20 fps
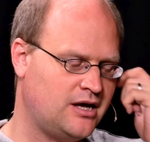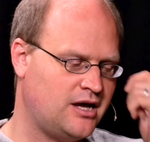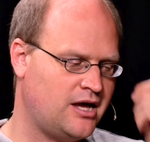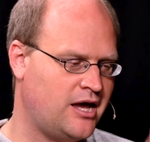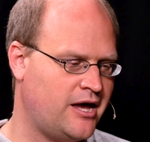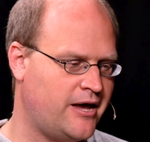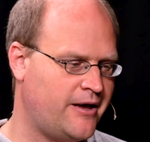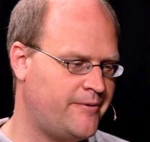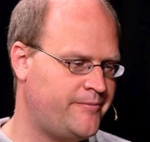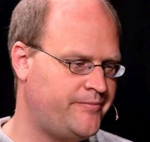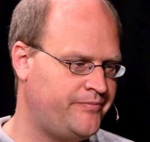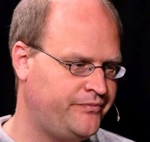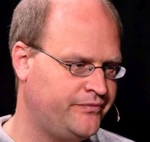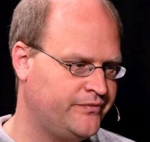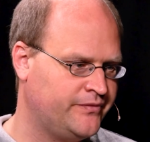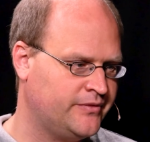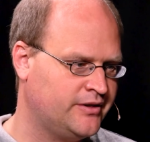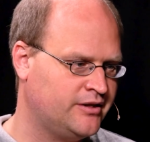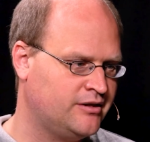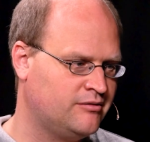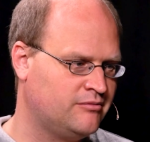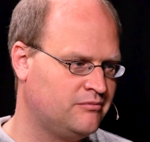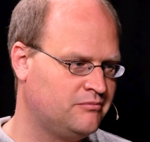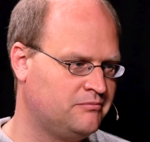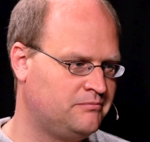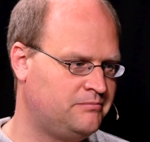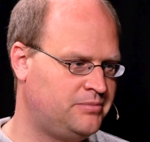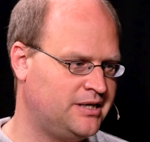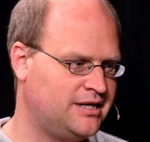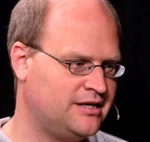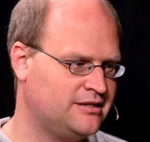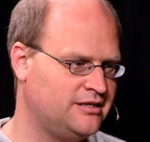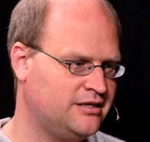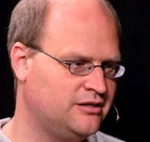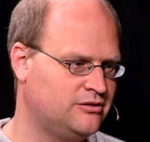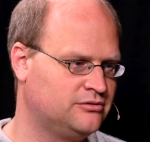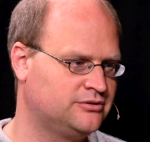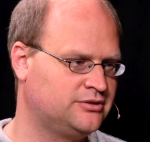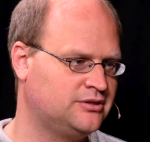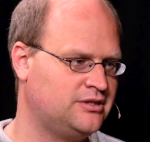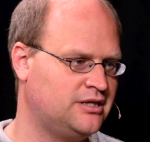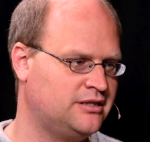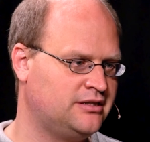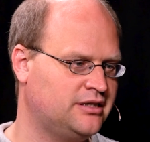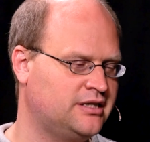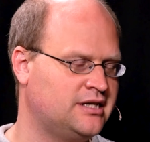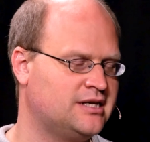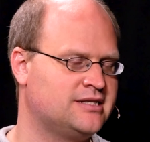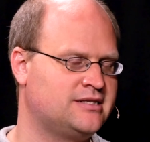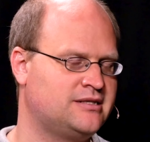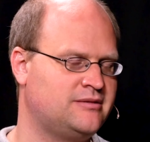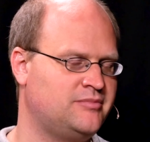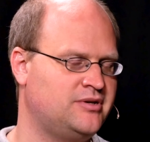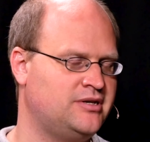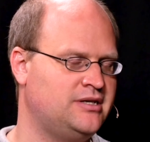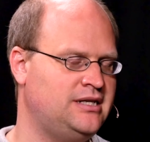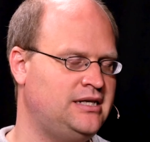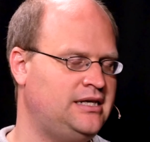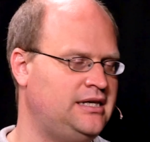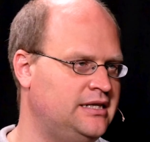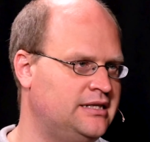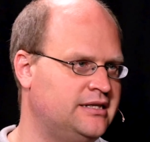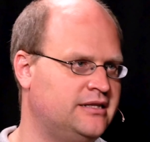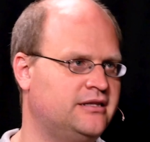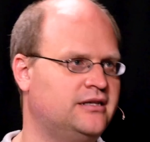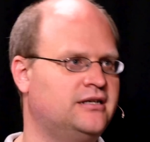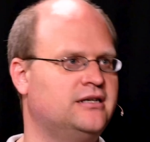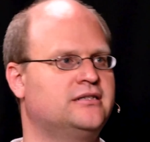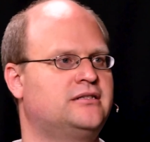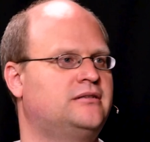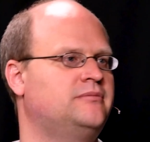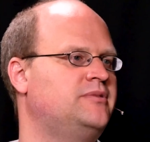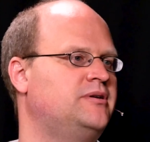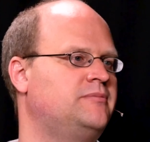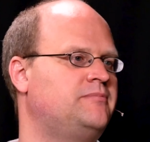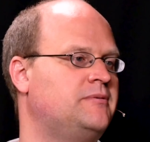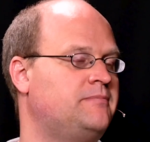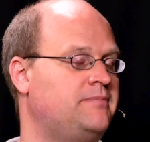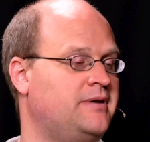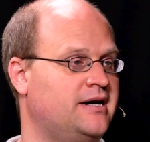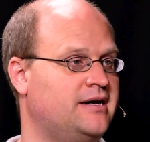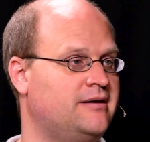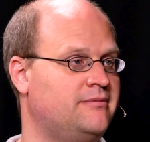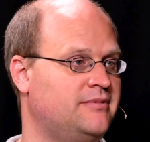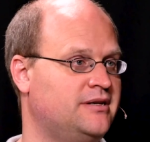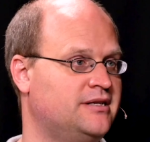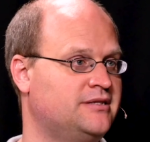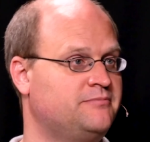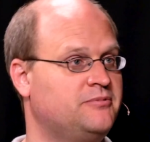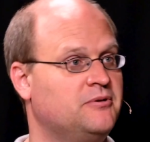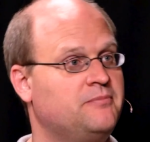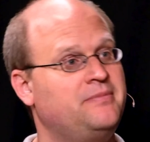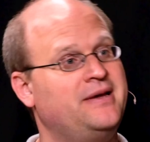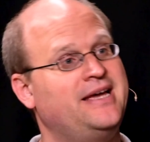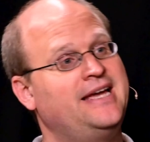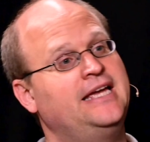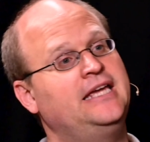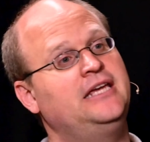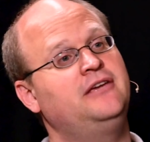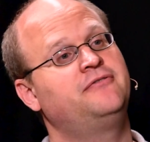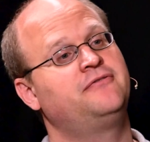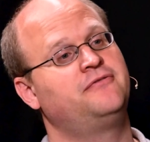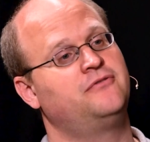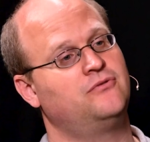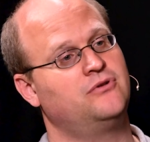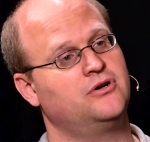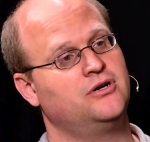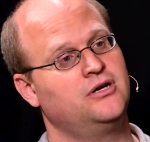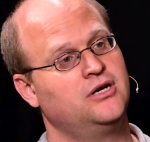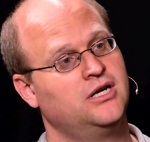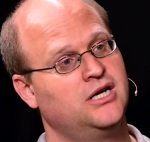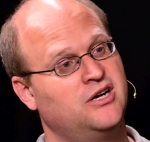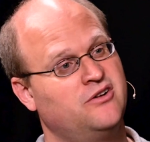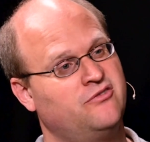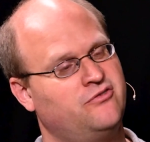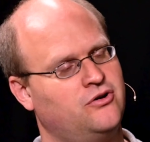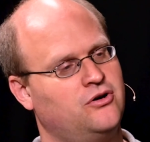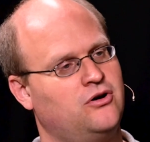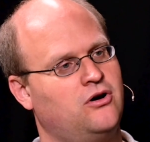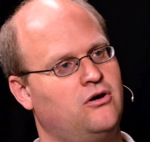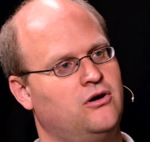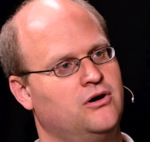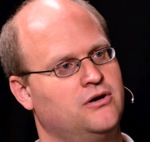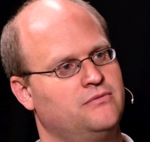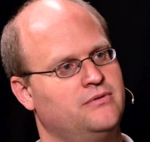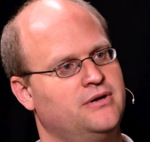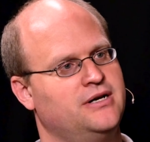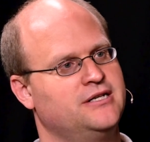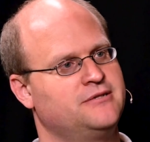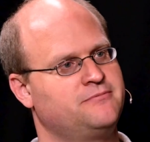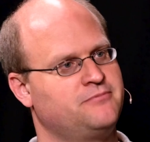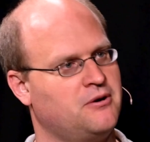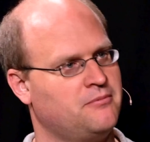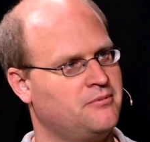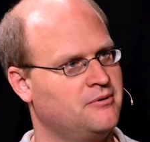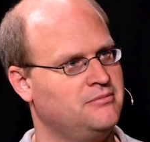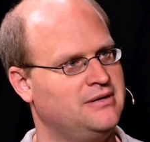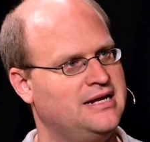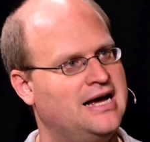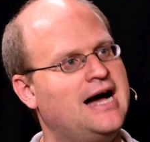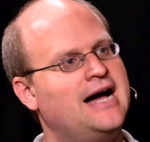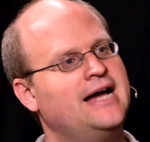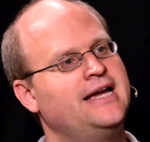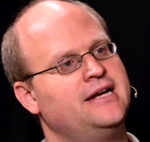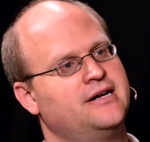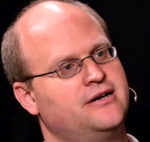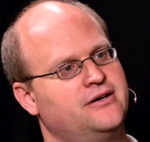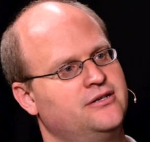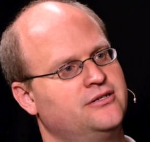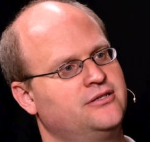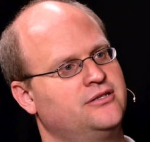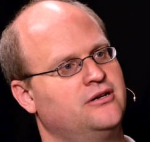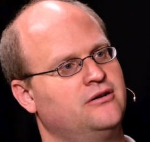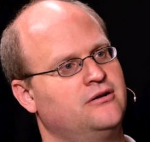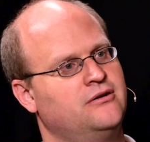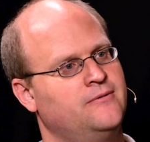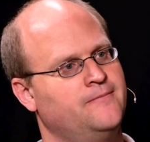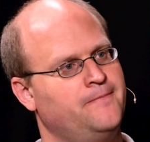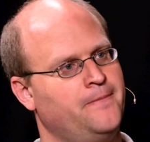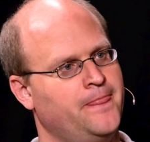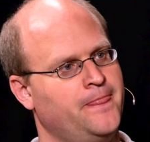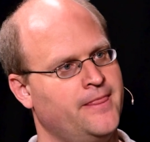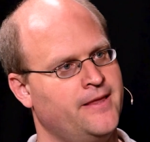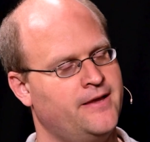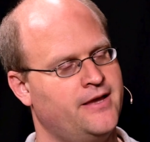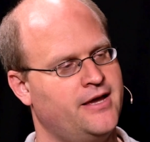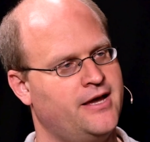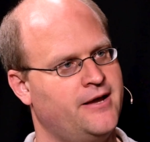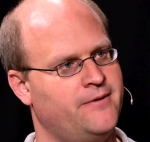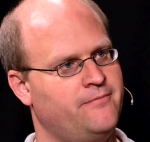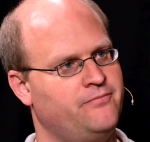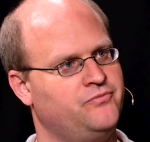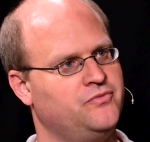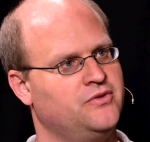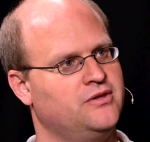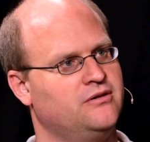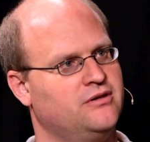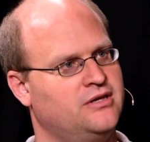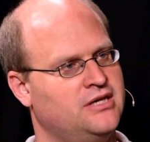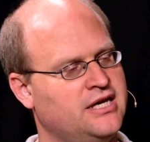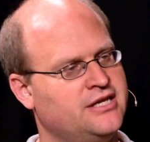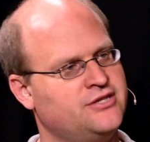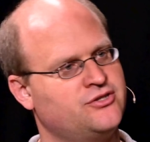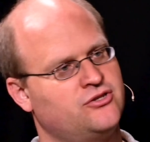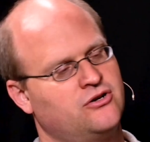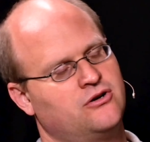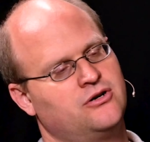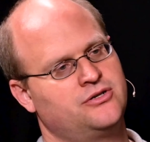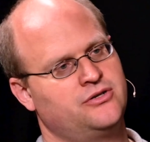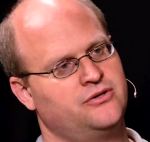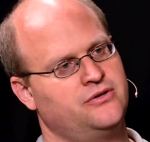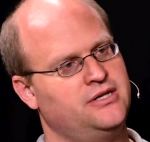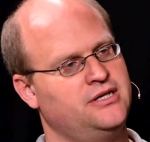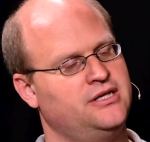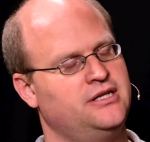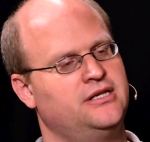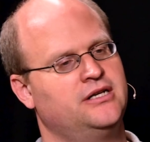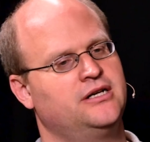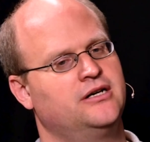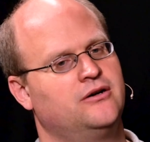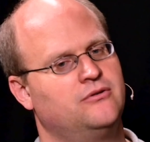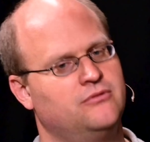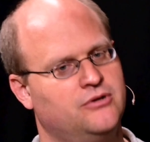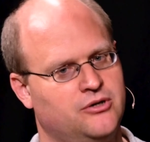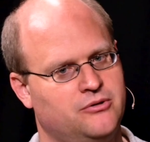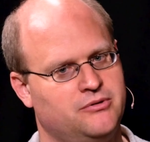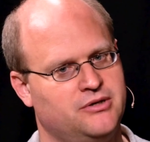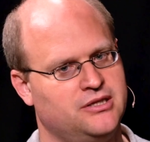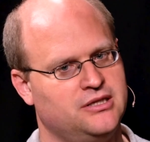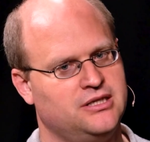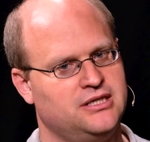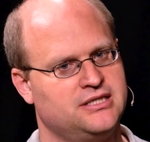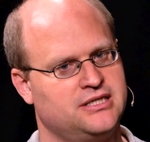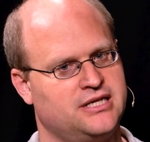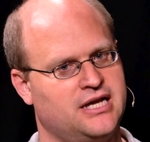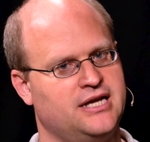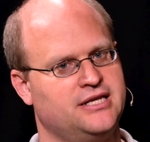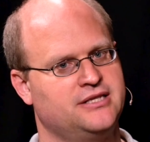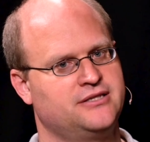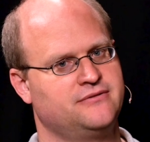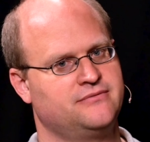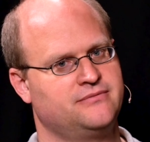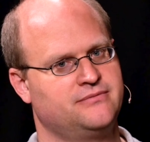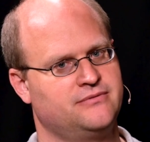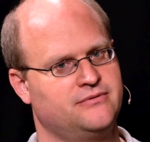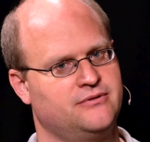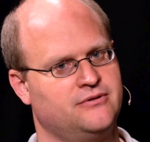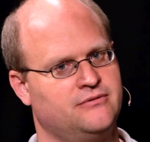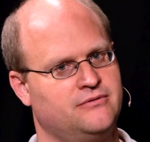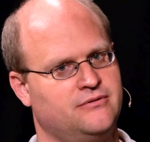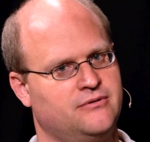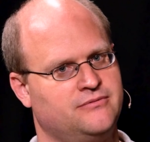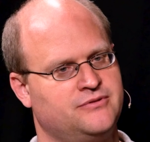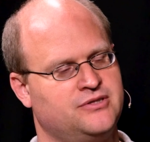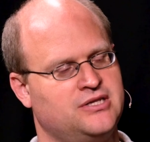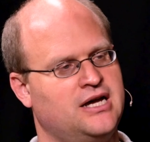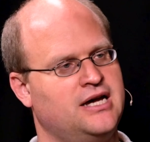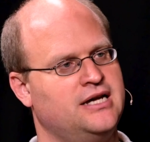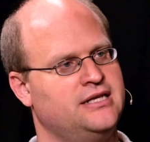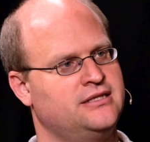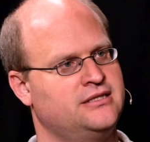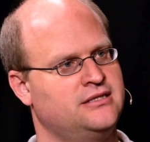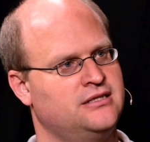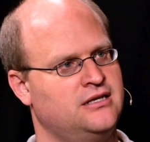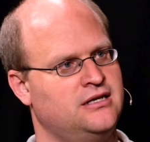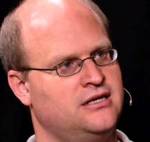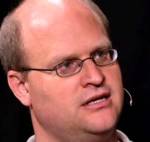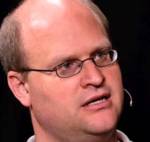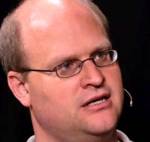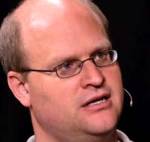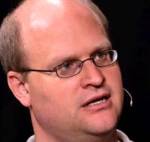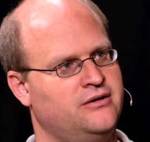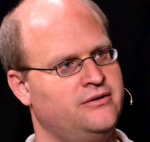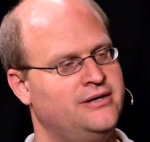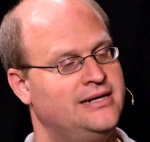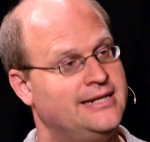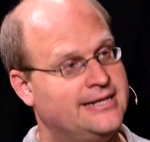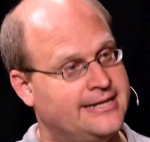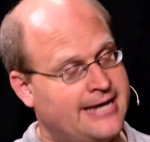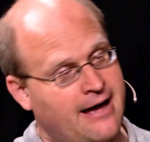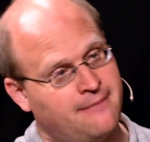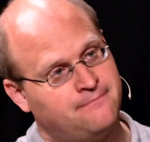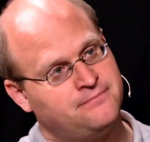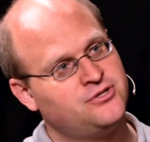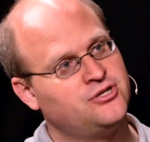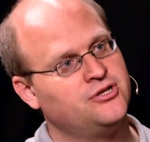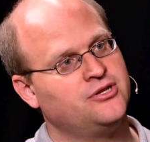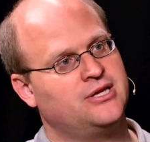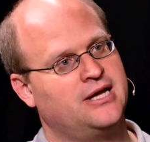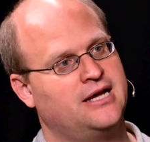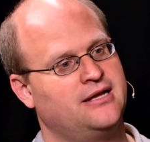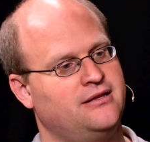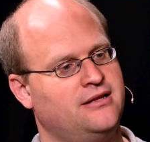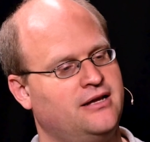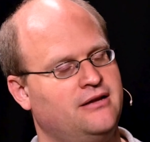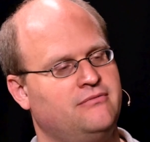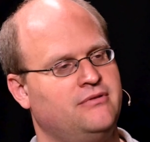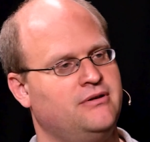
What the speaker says: But I think also that the customer need and the customer preparedness to pay for hardware is probably higher. So Kickstarter and Indiegogo and these kinds of sites really capture that